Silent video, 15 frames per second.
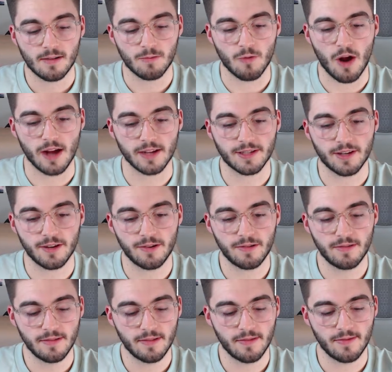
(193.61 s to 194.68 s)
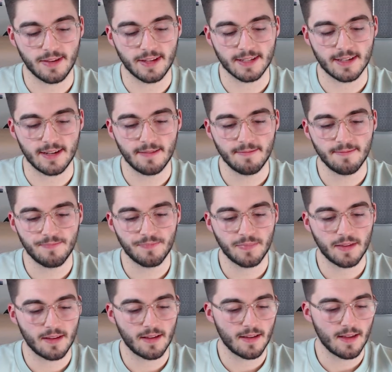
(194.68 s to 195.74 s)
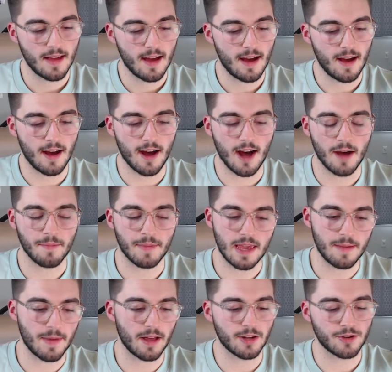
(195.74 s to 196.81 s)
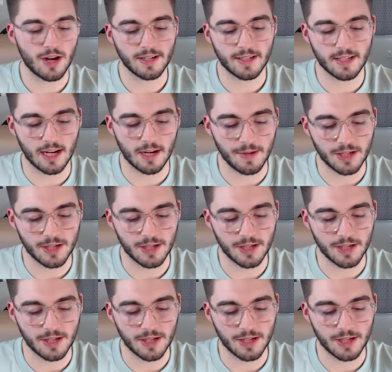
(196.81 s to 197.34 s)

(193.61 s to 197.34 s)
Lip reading: Roskovensky. Email address is going to be